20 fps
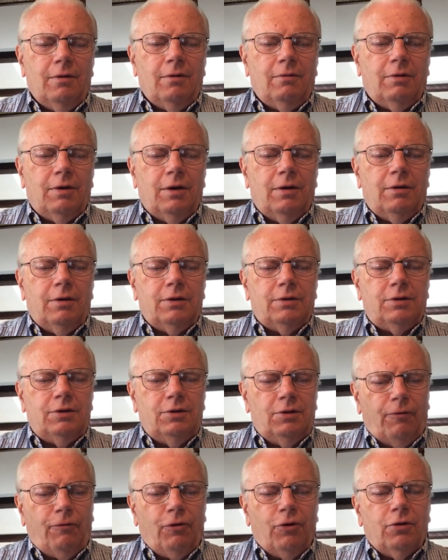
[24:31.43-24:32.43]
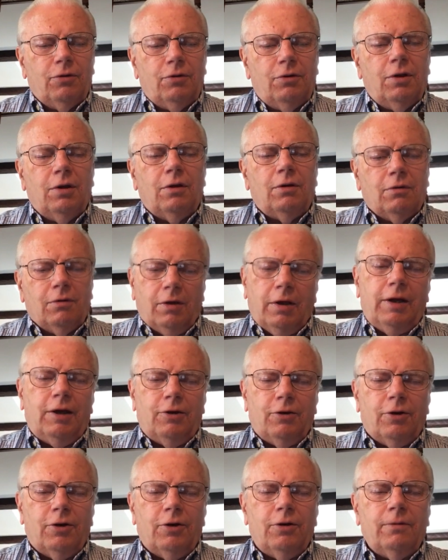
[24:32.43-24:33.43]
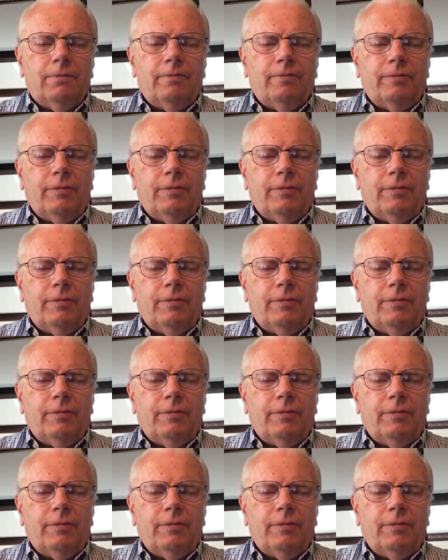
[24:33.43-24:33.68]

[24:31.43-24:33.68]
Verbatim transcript: Well, it's different than later,